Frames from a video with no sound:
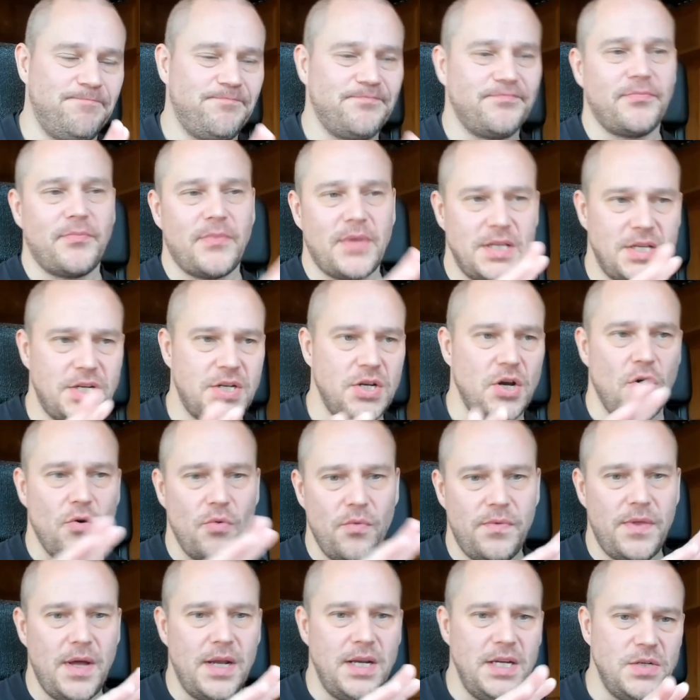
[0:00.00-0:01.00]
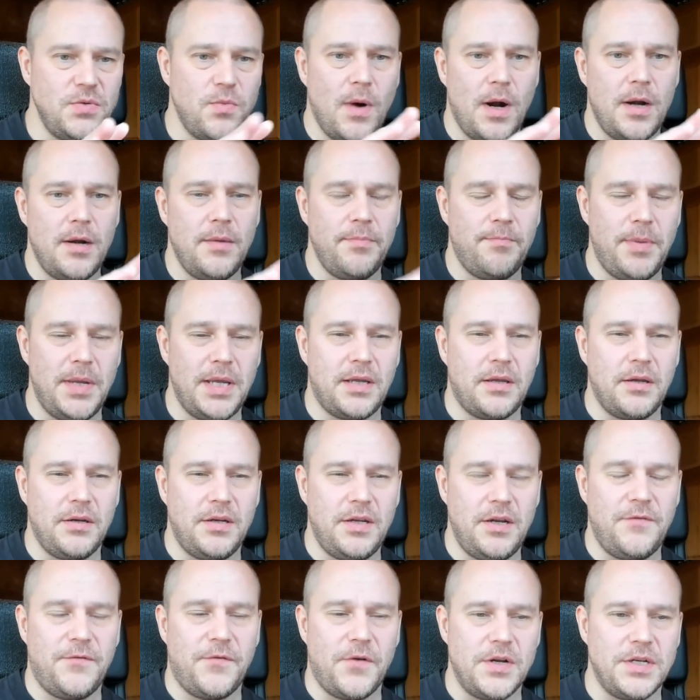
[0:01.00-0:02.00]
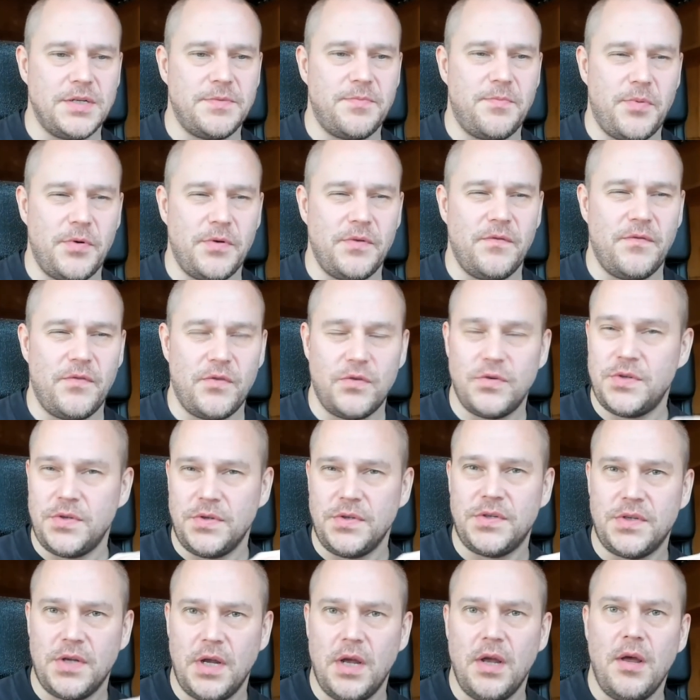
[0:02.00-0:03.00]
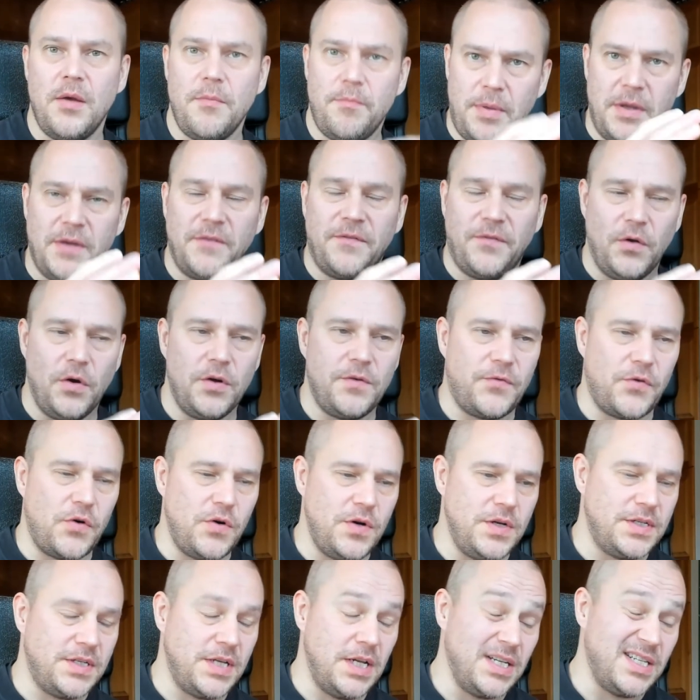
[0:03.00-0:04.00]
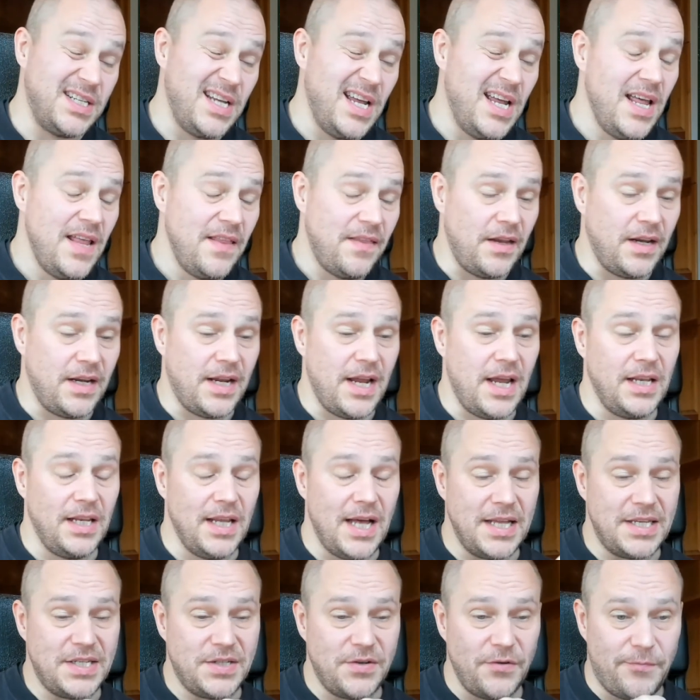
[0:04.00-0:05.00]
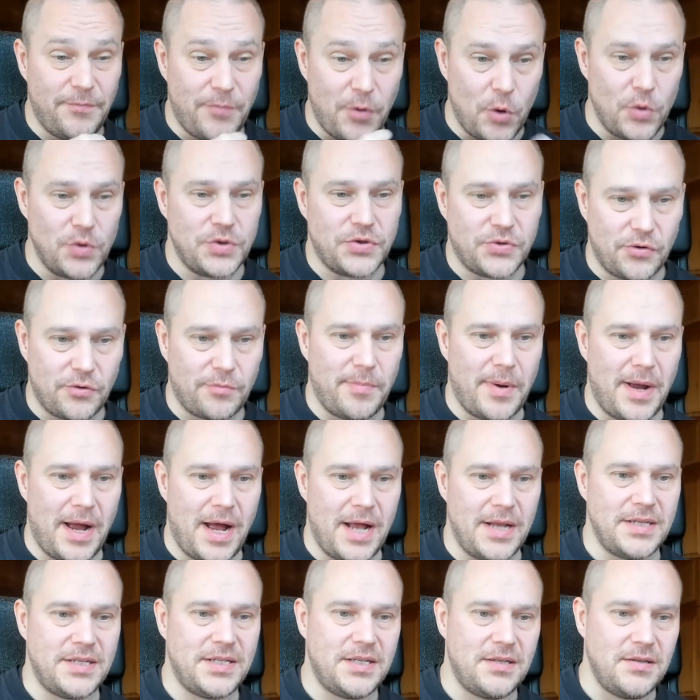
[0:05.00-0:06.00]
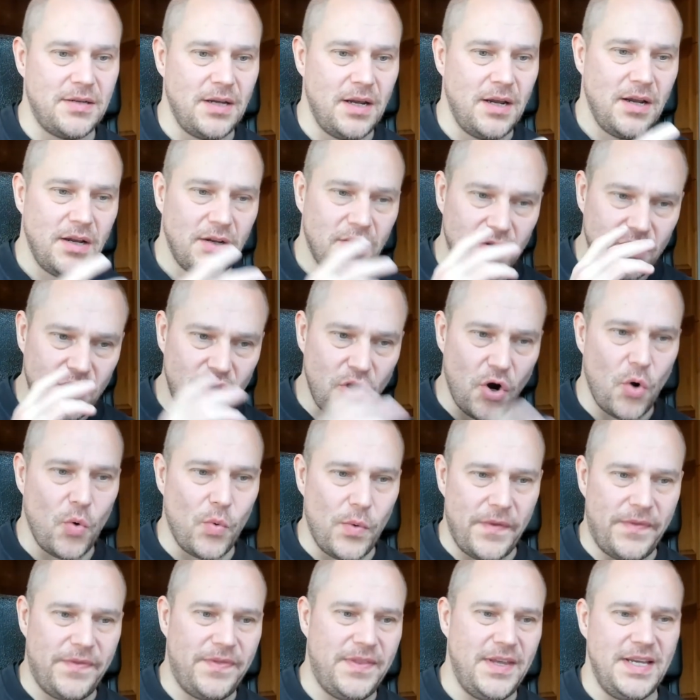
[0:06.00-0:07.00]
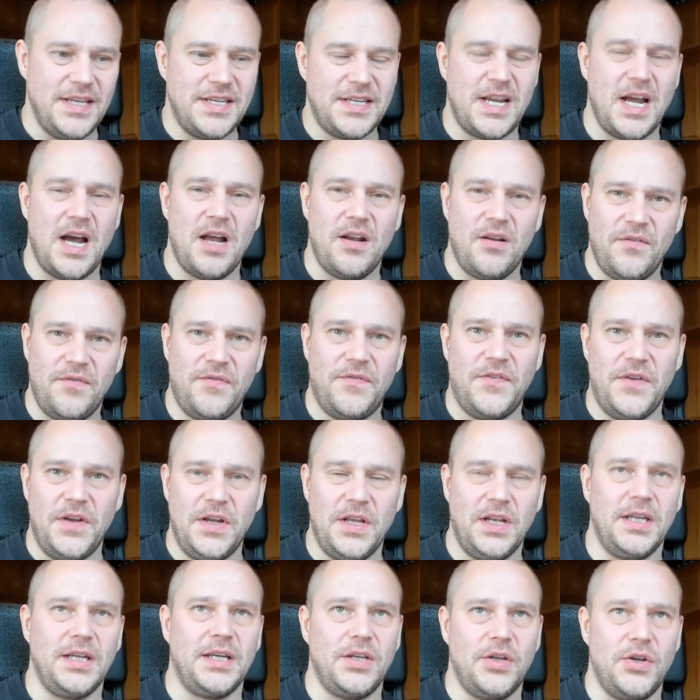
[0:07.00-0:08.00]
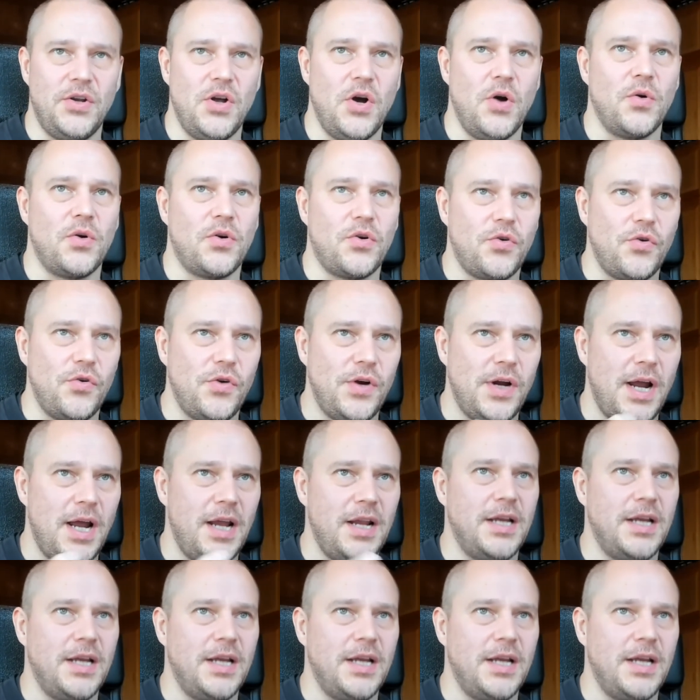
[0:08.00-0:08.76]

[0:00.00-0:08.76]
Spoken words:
So that is one big difference versus Pink Floyd, for instance. Then again, lots of post-rock bands go with this kind of feeling, you know, creating